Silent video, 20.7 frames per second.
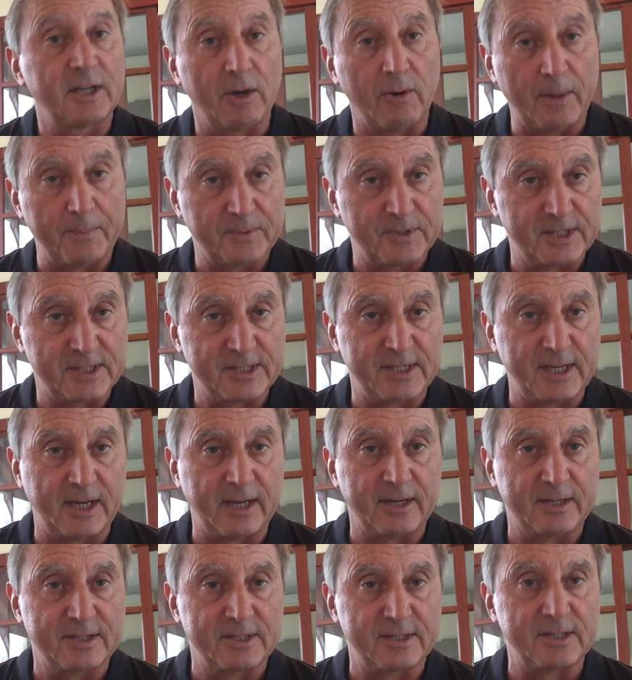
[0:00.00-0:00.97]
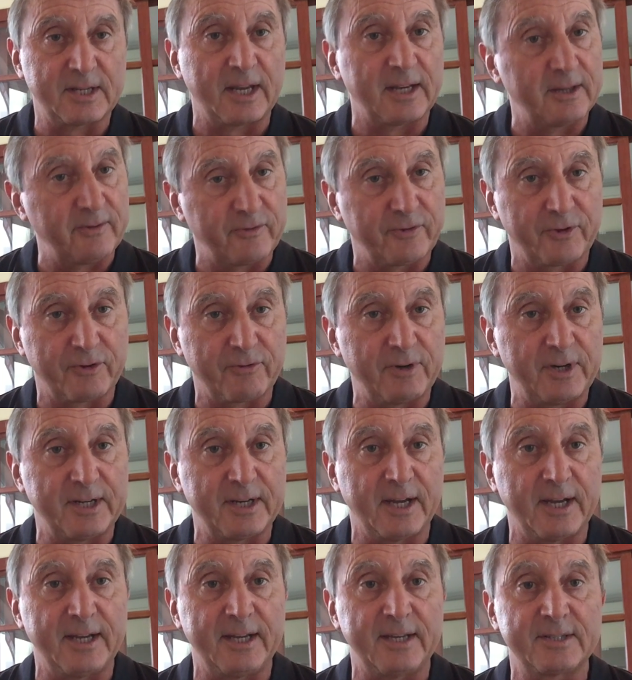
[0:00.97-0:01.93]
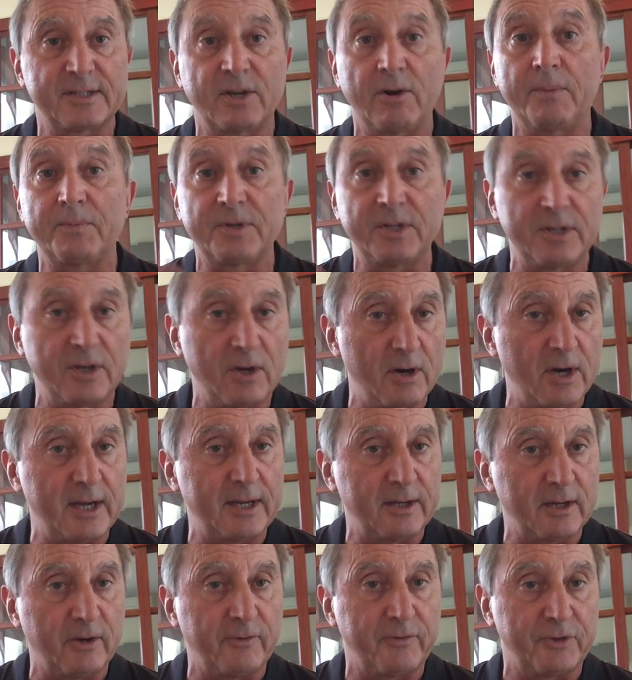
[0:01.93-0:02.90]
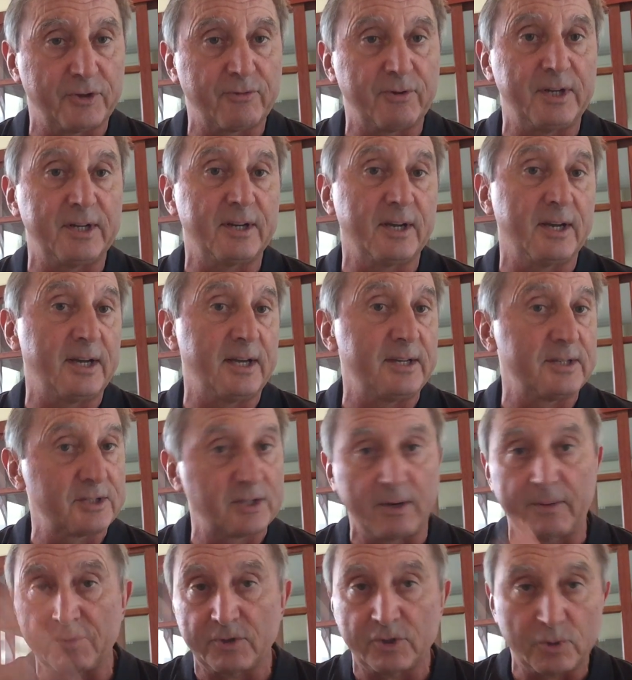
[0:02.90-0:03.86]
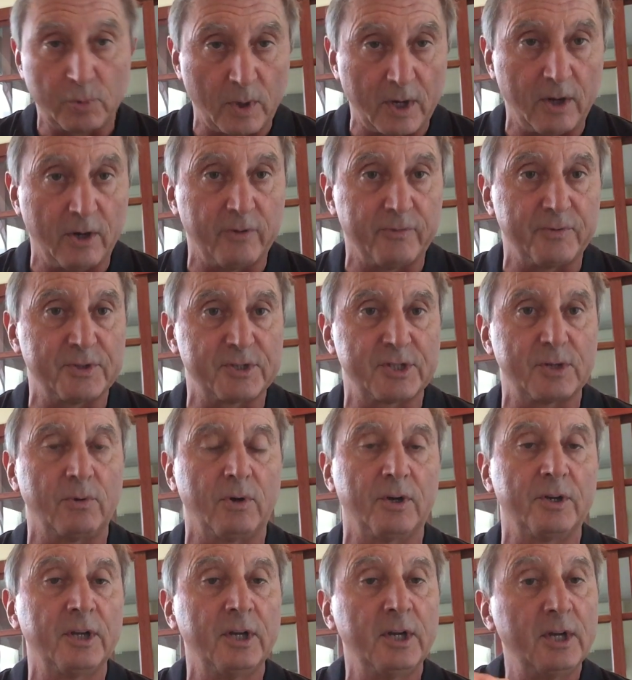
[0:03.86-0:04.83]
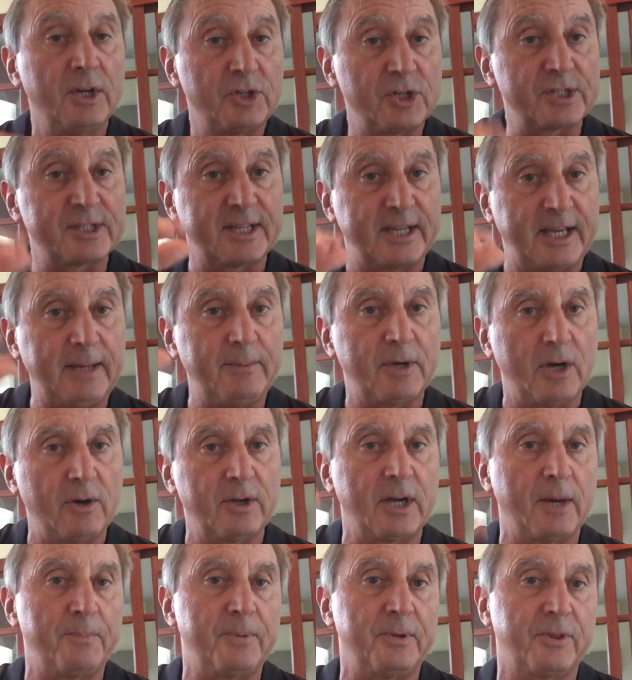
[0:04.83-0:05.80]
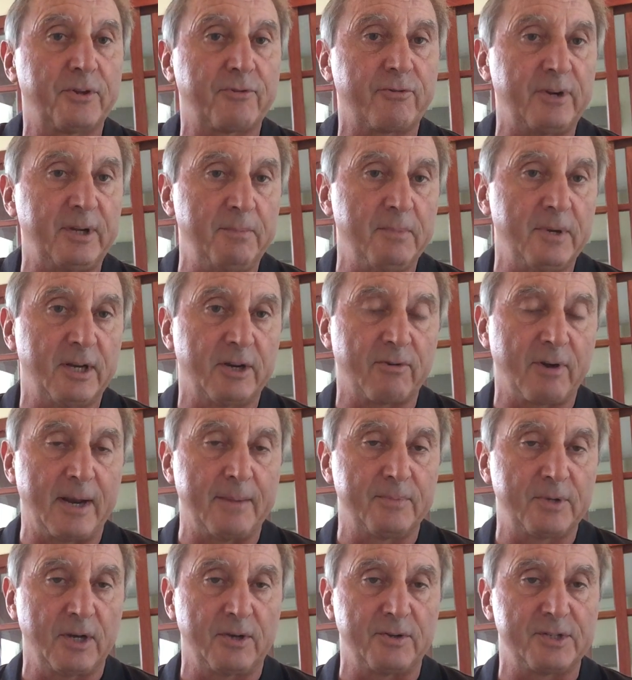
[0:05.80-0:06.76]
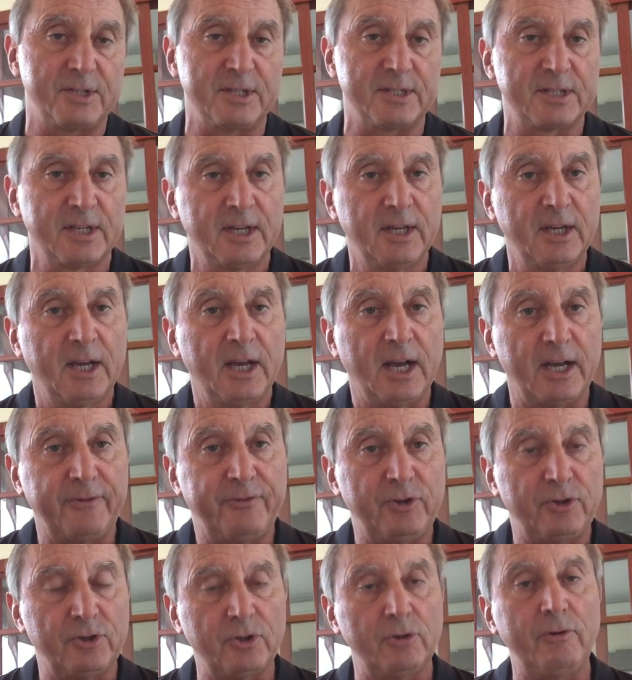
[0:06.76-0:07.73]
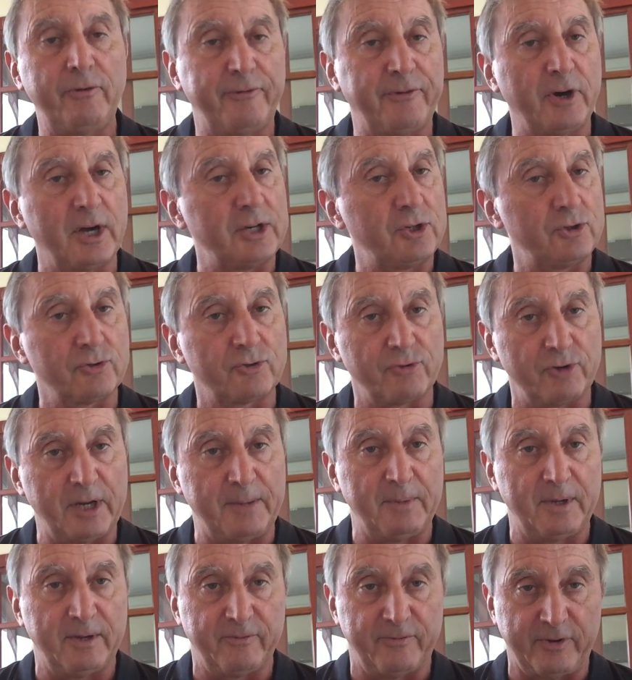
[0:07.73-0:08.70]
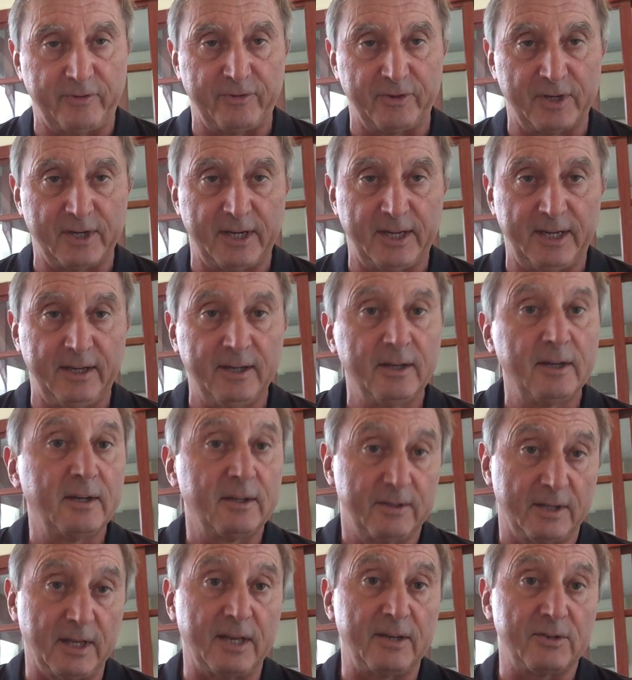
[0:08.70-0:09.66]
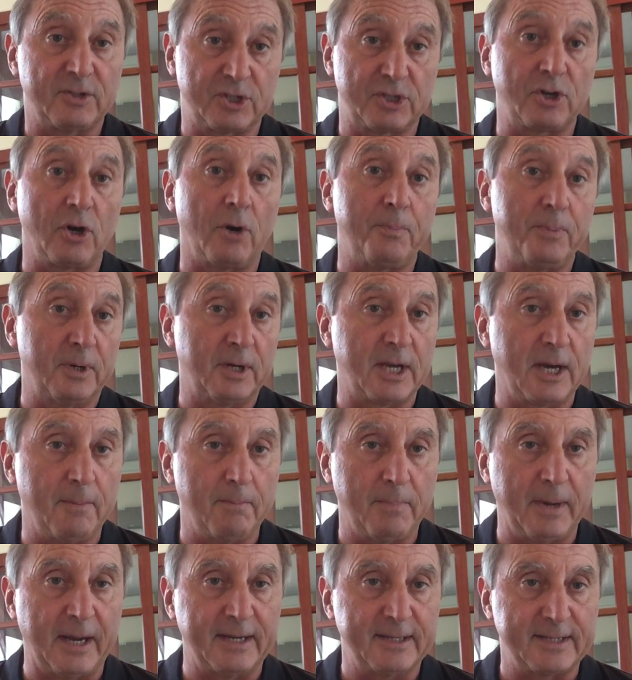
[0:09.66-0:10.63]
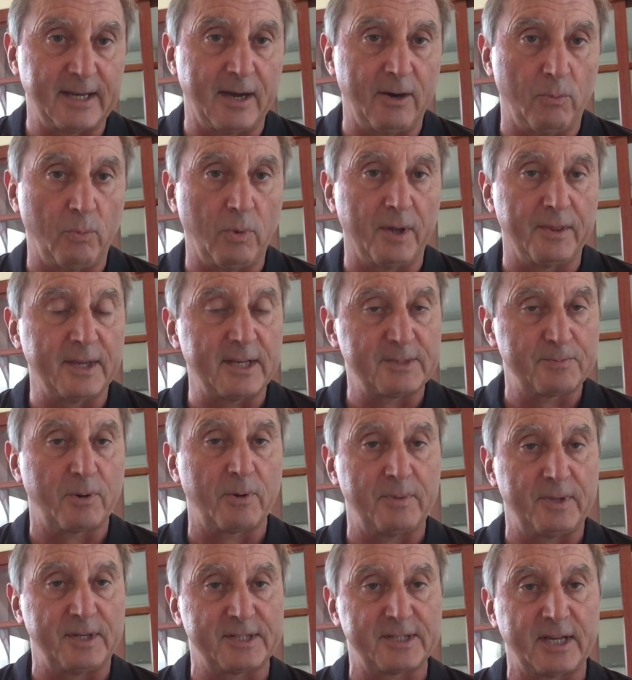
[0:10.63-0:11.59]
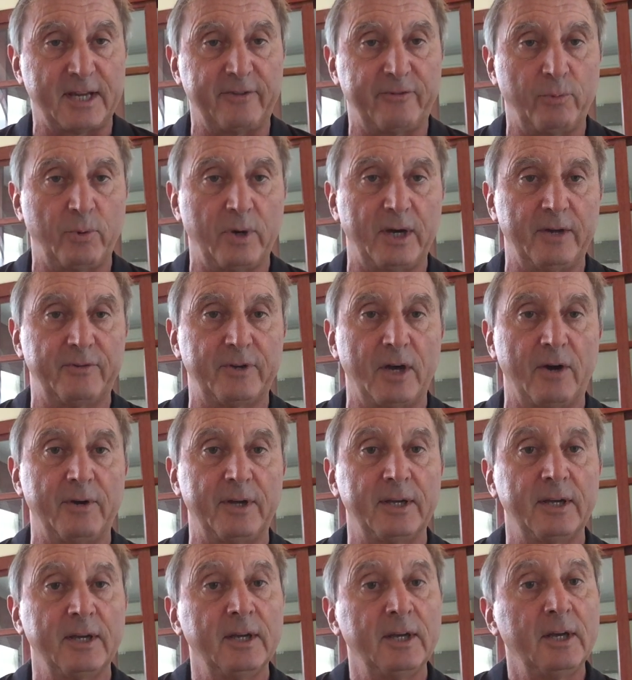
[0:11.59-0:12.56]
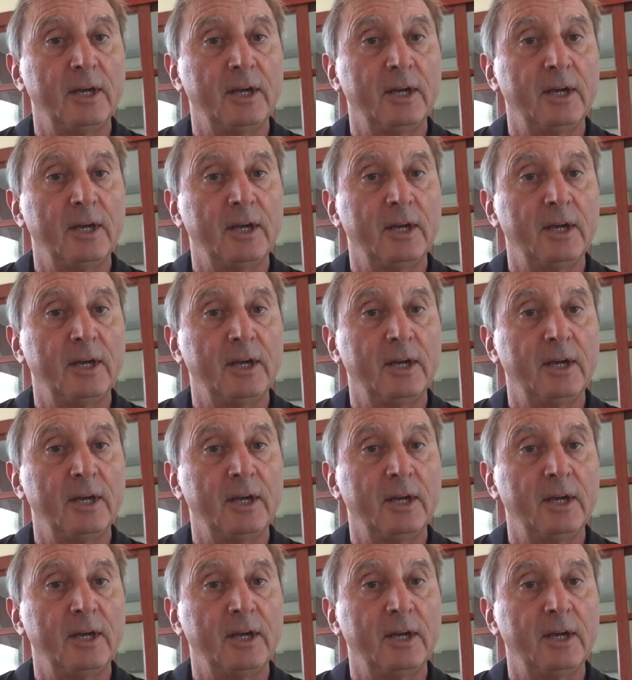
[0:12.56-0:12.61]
go up to six, take it for three days, go up to nine, go for three days, go up to 12, and so on. Just keep going up in three milligram doses. And if you do find you're dreaming vividly, then stop and come back down one. That's probably the safe way of going.